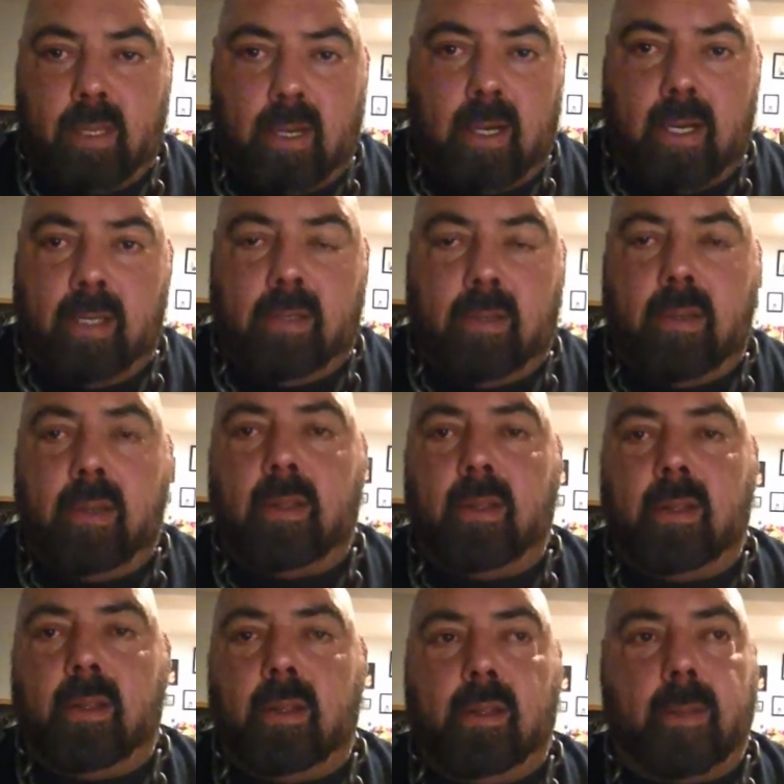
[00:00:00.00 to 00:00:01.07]
All right?
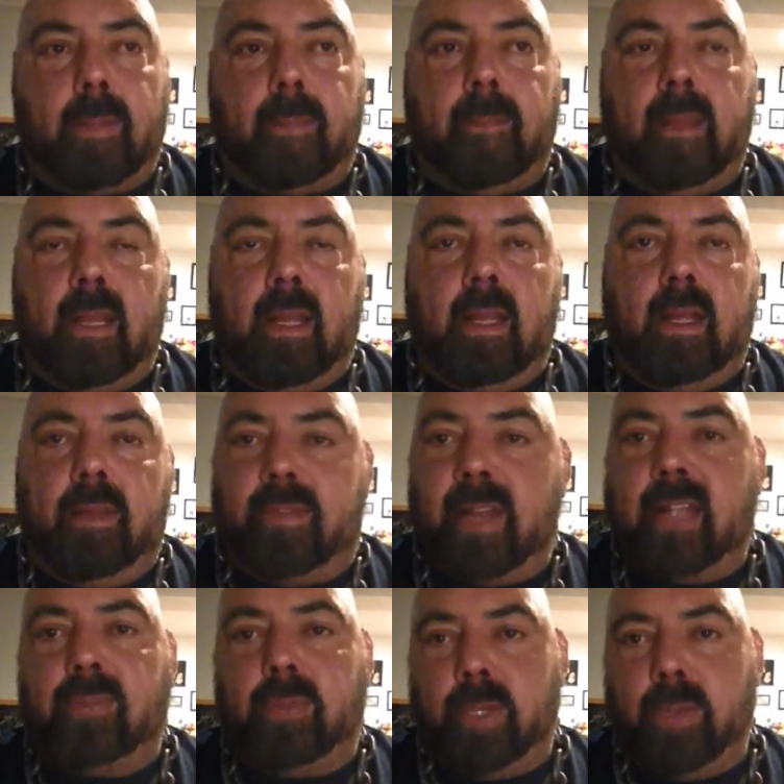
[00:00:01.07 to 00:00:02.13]
If
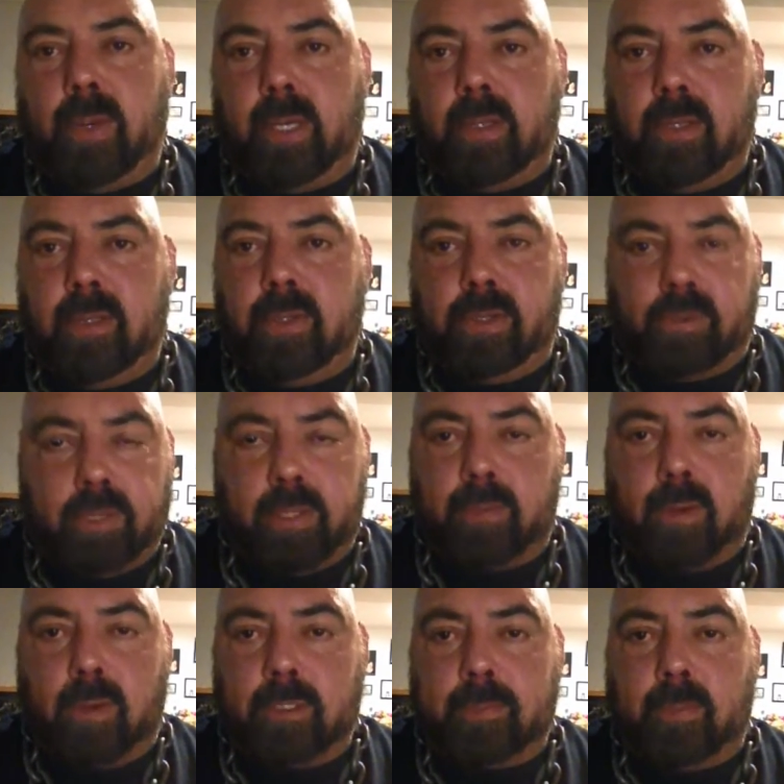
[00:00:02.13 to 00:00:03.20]
that's what you want to do, you're in the
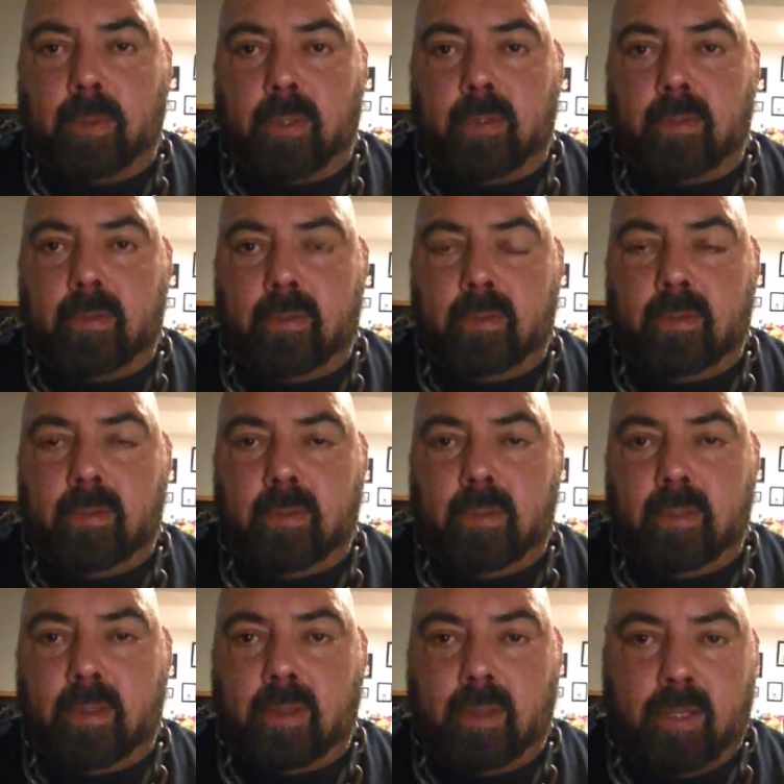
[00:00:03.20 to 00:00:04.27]
wrong sport.
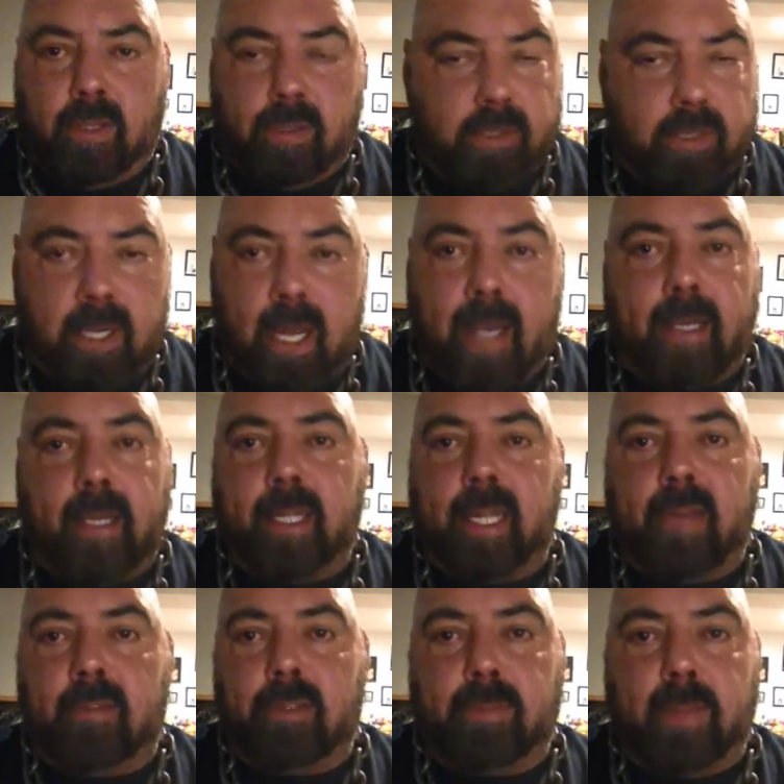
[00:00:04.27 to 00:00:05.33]
You're not going
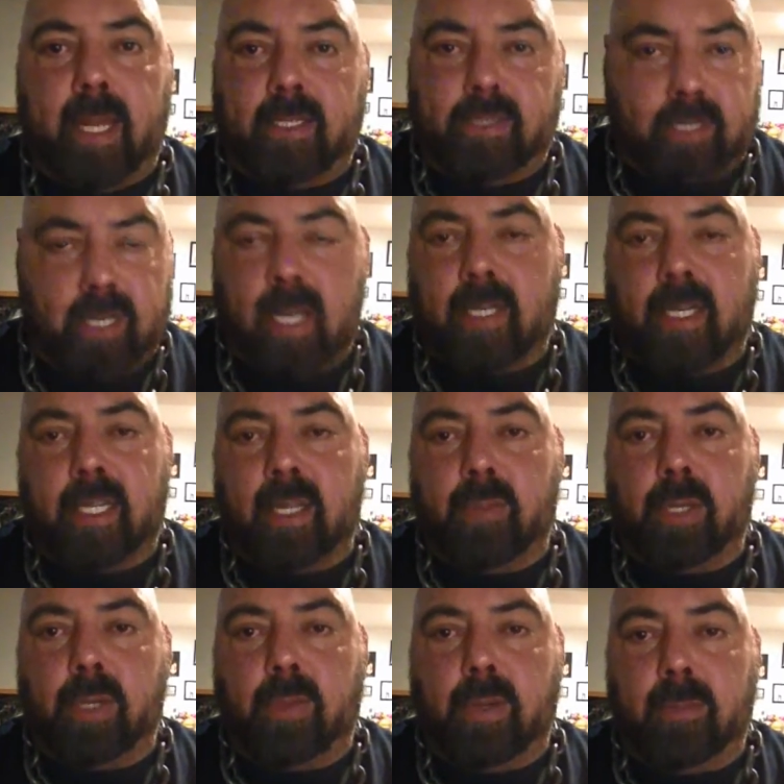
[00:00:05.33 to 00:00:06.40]
to get respect. You're not going to
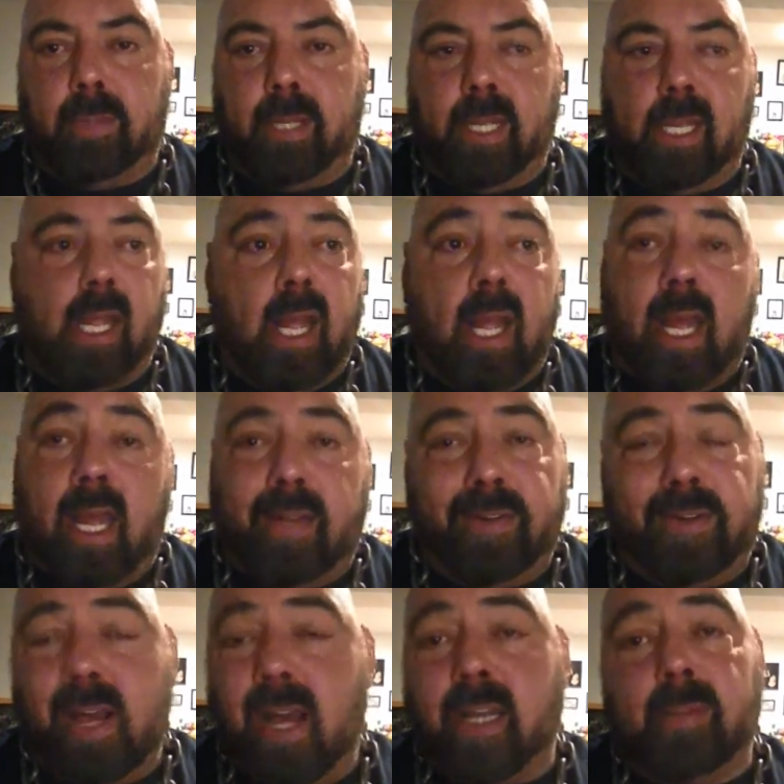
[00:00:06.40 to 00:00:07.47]
get where you want to be. And
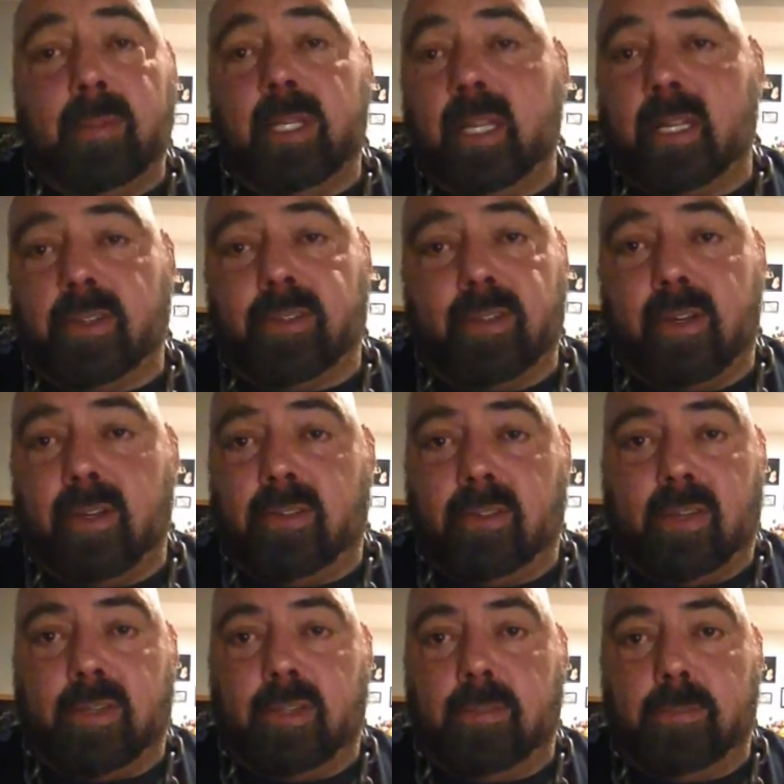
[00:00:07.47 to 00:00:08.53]
you're not going to be taken
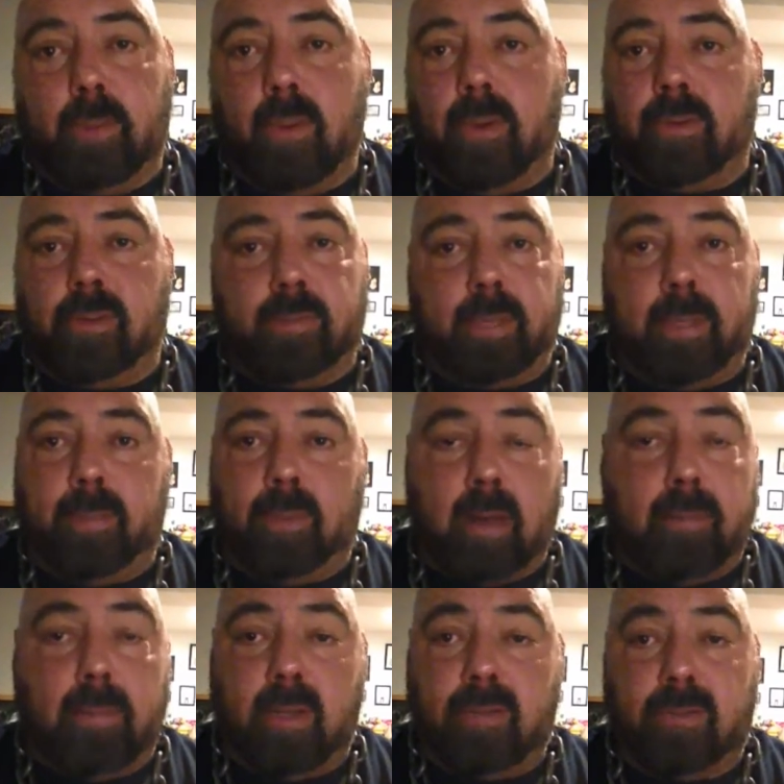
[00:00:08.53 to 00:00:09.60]
seriously on these boards. These people
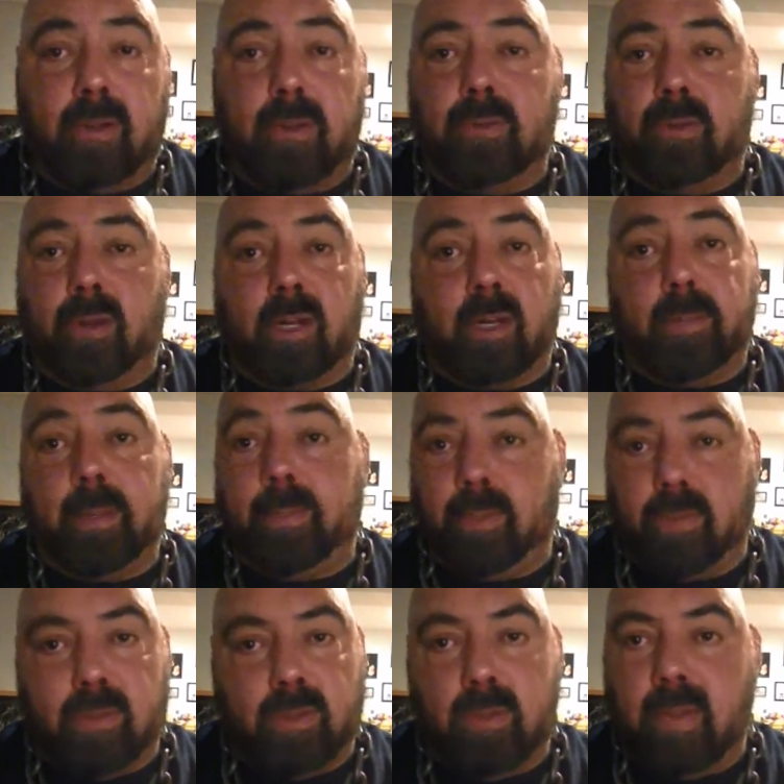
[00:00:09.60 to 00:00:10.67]
I bust stones on are the
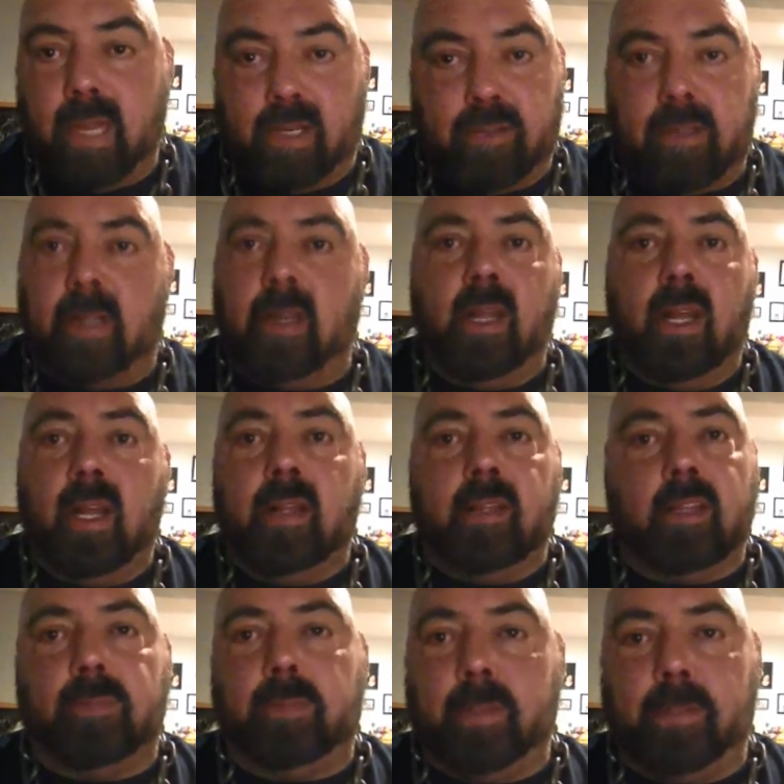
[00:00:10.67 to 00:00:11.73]
people that do that shit.
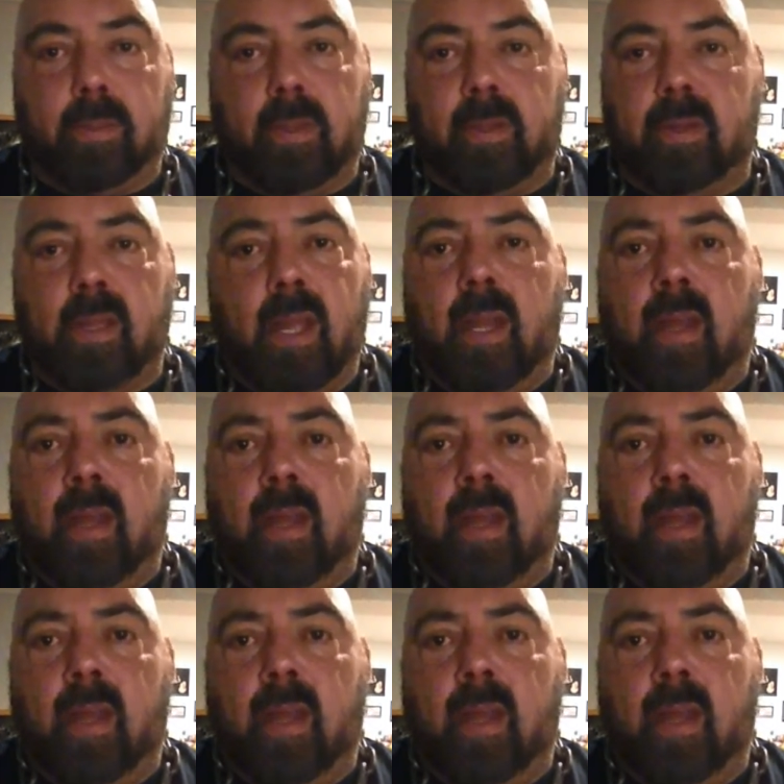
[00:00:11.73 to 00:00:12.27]
These people that,